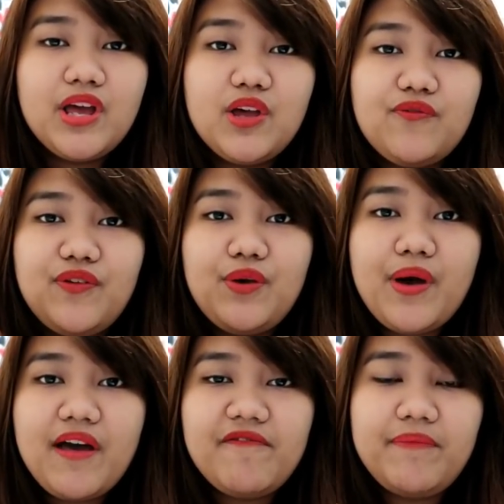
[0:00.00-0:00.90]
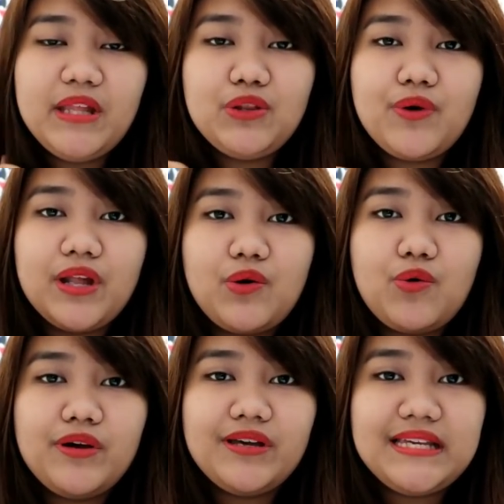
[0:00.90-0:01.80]
if you have been to an
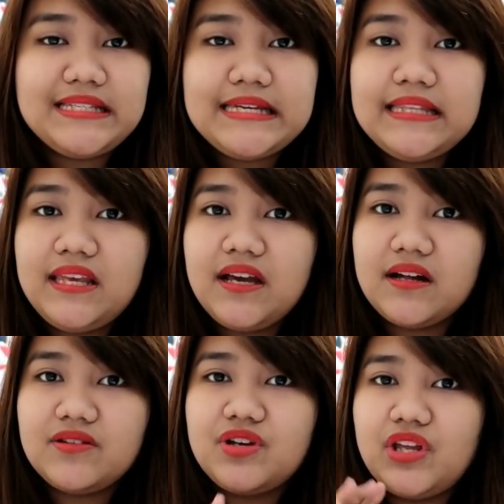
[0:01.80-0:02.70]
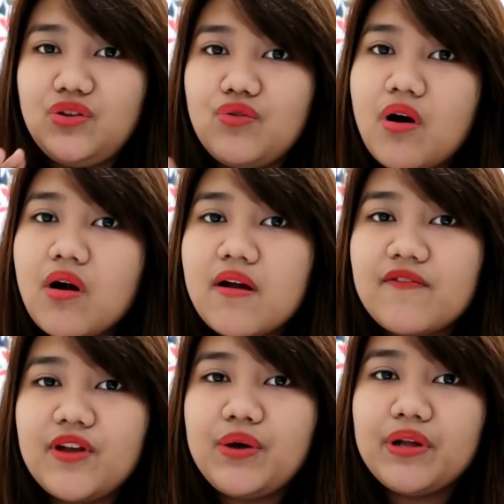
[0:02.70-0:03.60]
OECD country and you are
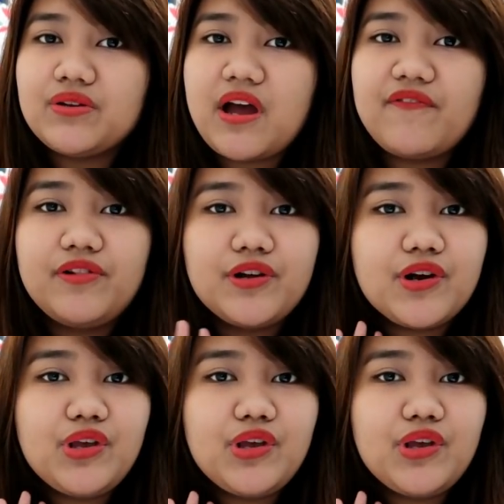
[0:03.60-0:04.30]
a frequent traveler,